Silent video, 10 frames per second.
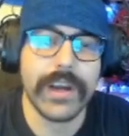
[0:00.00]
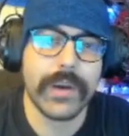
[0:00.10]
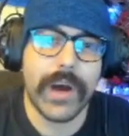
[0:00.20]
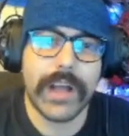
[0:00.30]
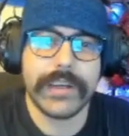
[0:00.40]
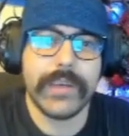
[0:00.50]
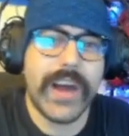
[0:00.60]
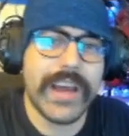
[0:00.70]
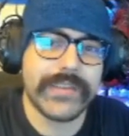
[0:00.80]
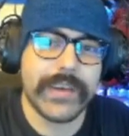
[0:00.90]

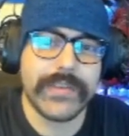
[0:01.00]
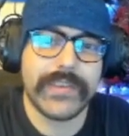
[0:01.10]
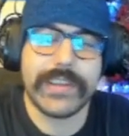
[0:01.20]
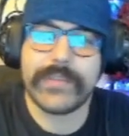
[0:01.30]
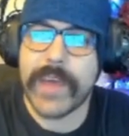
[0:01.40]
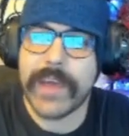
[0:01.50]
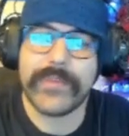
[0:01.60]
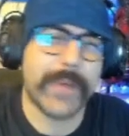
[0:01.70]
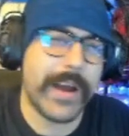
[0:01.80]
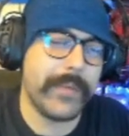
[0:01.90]
Quality-wise, I would say this map
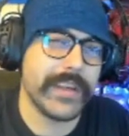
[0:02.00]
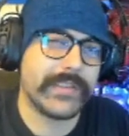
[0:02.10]
is probably a